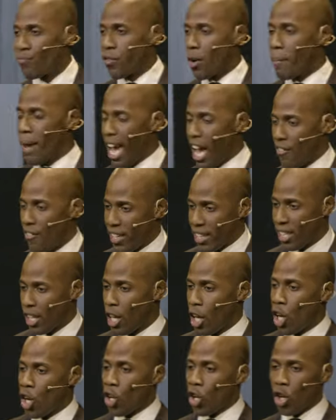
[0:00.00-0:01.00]
from heaven,
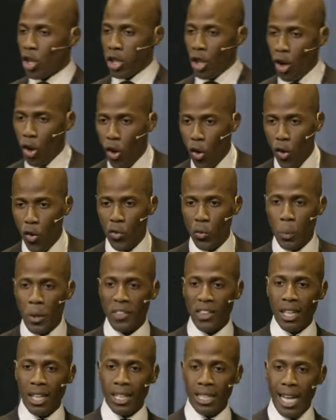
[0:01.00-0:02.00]
clothed
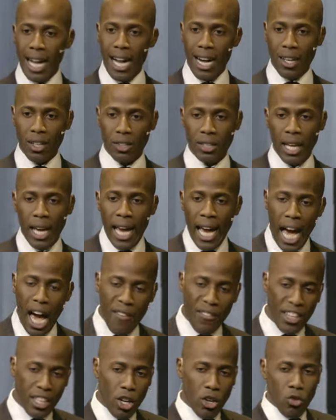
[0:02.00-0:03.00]
with a cloud,
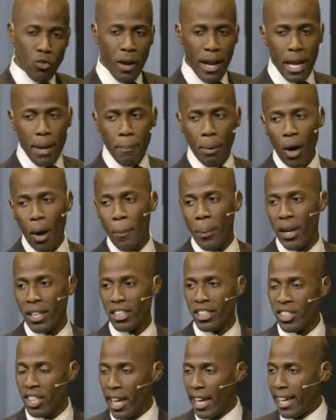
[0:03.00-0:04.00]
having a rainbow upon
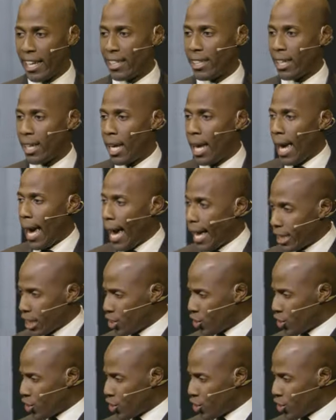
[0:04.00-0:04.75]
his head, and